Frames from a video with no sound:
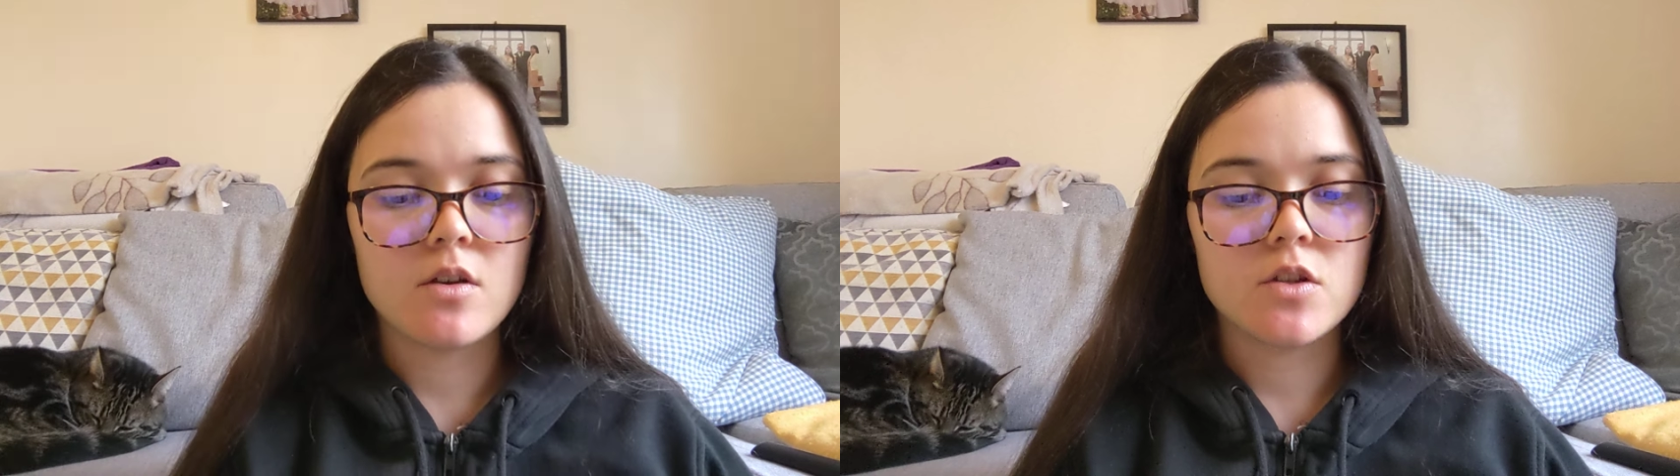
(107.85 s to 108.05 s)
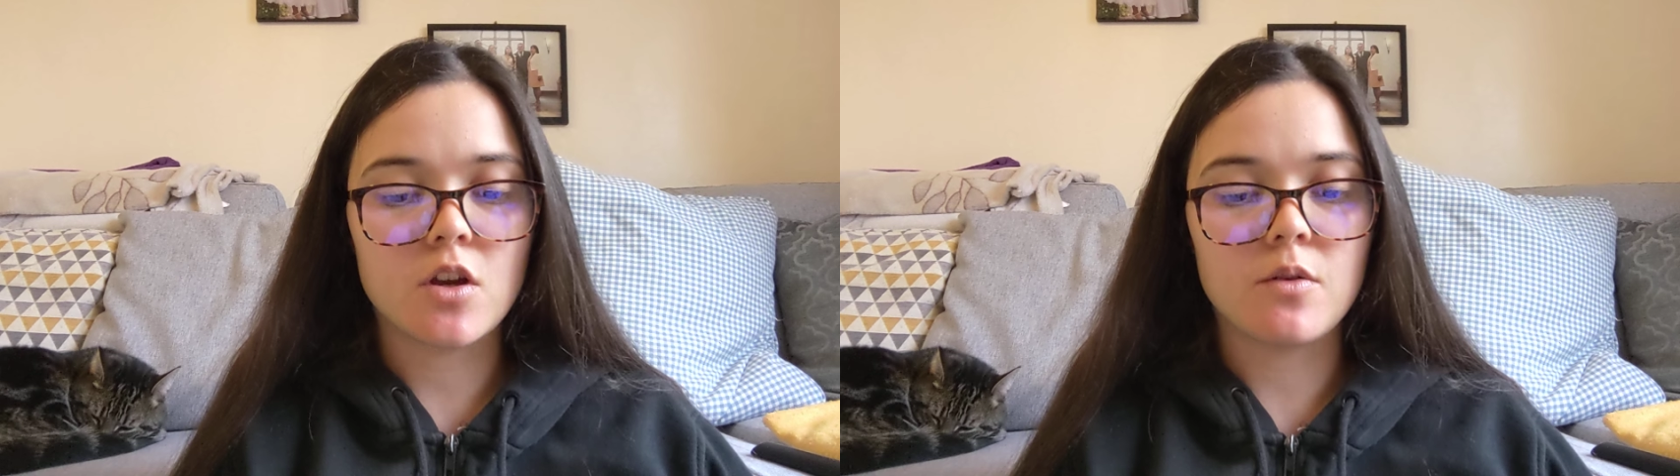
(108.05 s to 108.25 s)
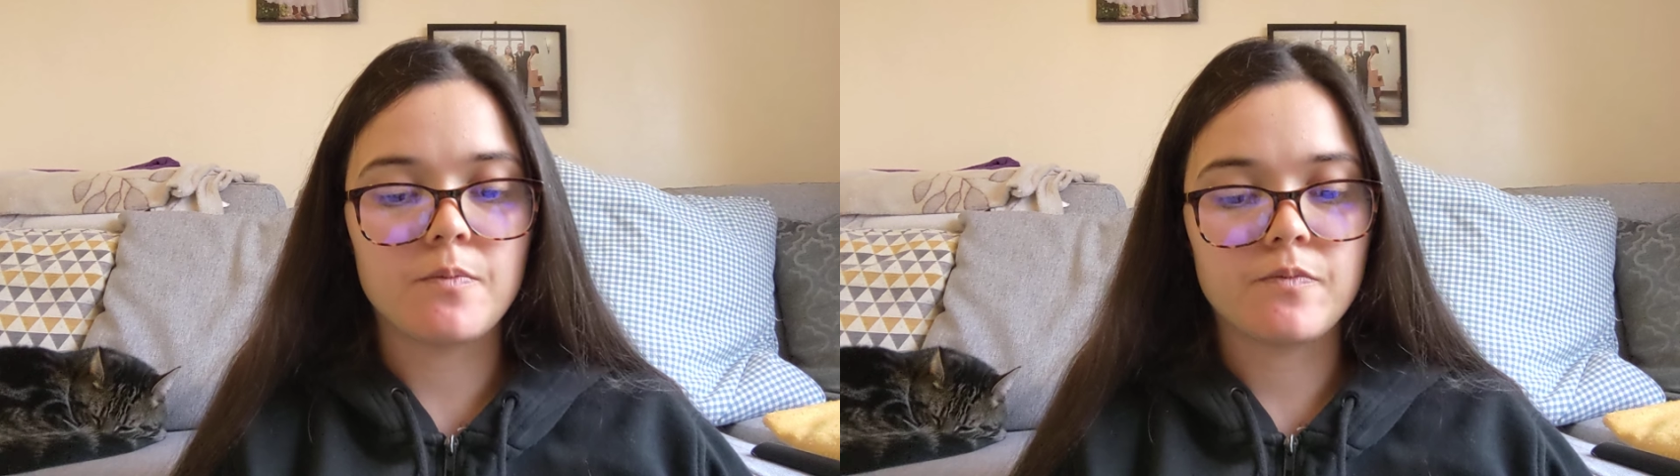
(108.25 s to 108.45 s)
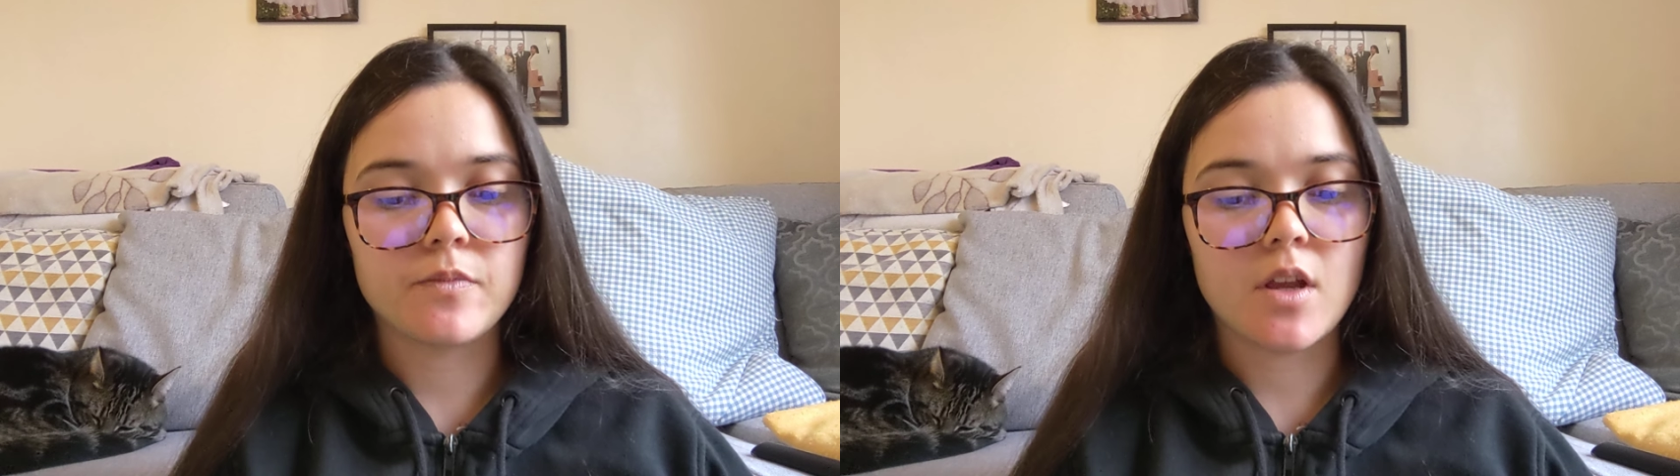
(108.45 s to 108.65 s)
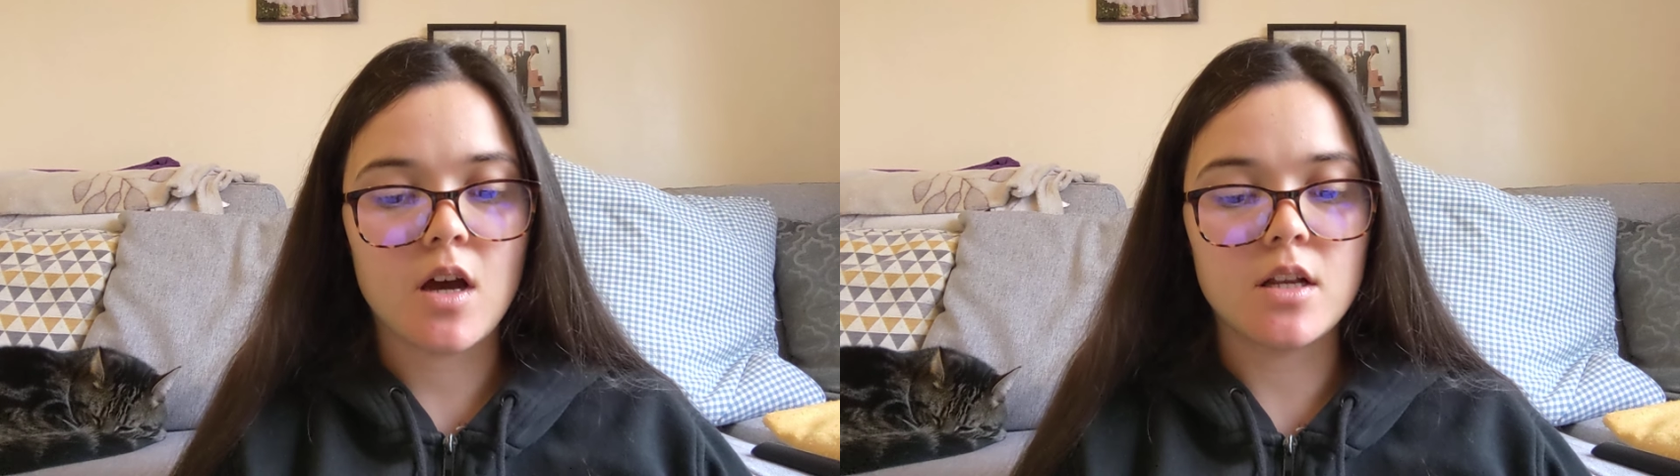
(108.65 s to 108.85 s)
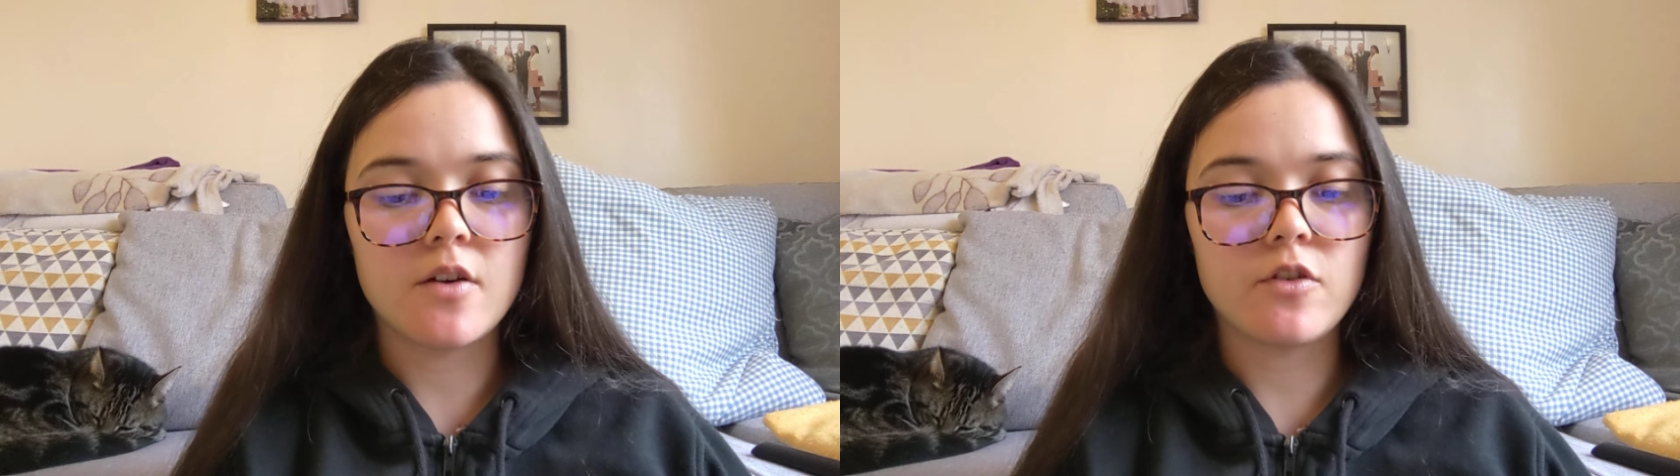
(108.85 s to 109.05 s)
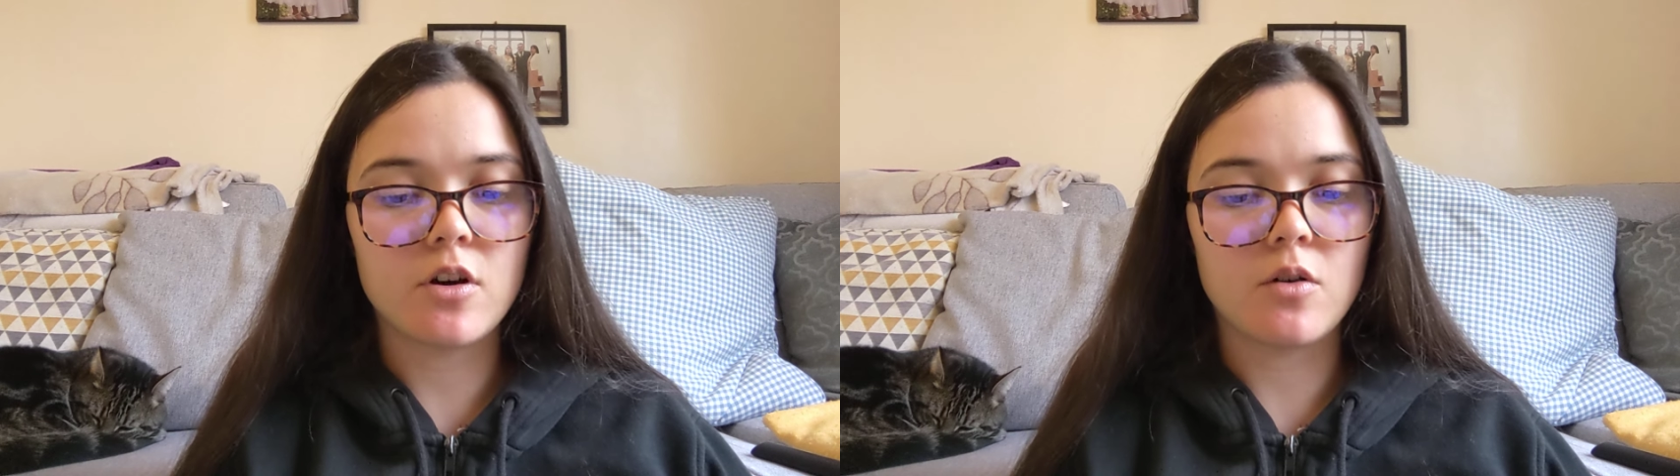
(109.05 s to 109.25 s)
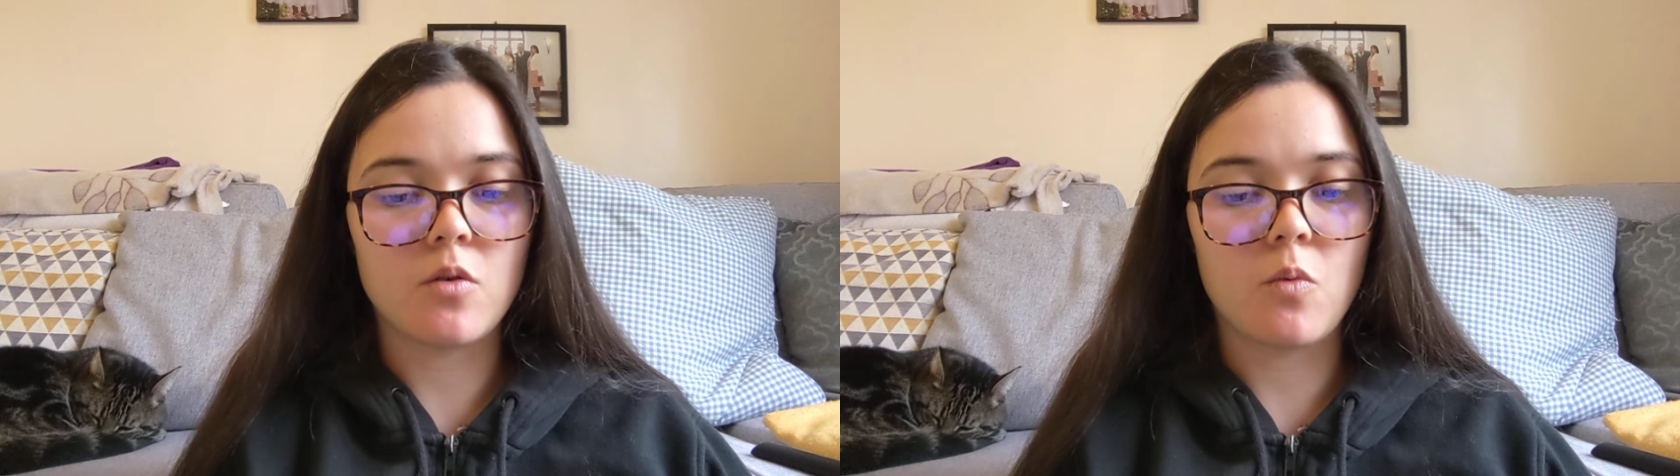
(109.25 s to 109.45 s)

So Another